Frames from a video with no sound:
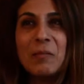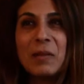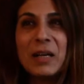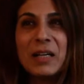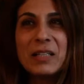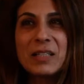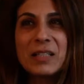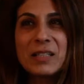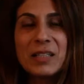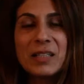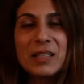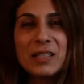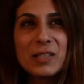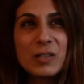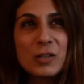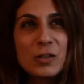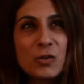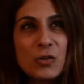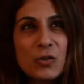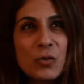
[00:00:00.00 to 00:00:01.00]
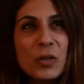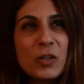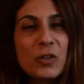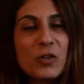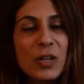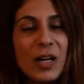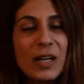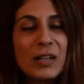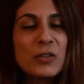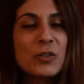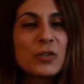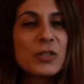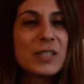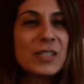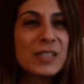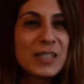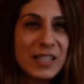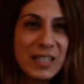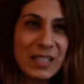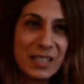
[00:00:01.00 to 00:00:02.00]
It's Jewish Culture
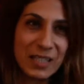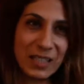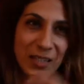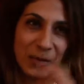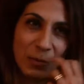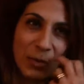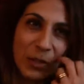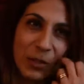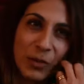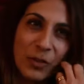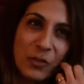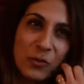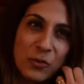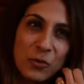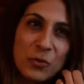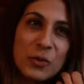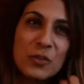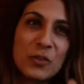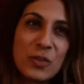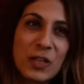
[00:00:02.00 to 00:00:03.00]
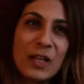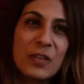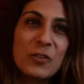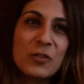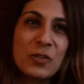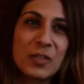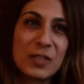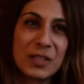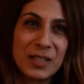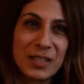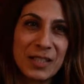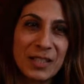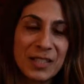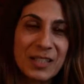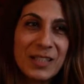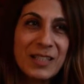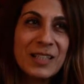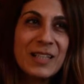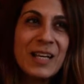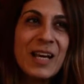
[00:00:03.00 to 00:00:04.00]
Season. We call it Jewish Culture
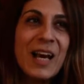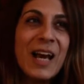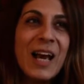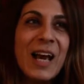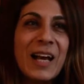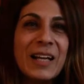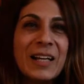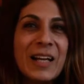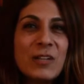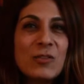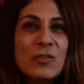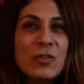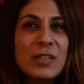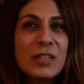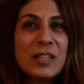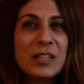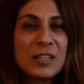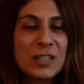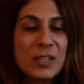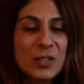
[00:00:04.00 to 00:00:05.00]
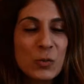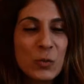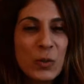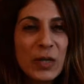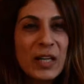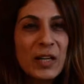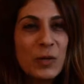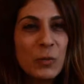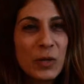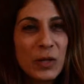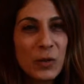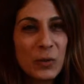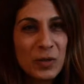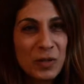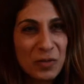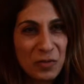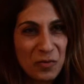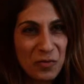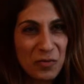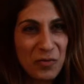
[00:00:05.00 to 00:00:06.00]
Season. And actually in Sweden, we
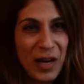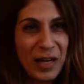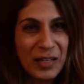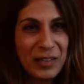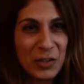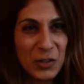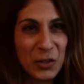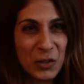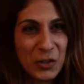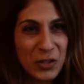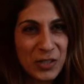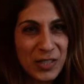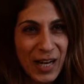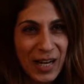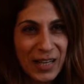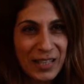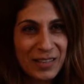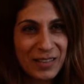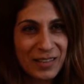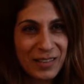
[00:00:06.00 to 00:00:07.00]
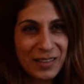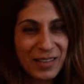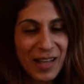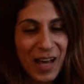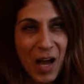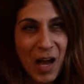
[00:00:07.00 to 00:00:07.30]
couldn't find a good title.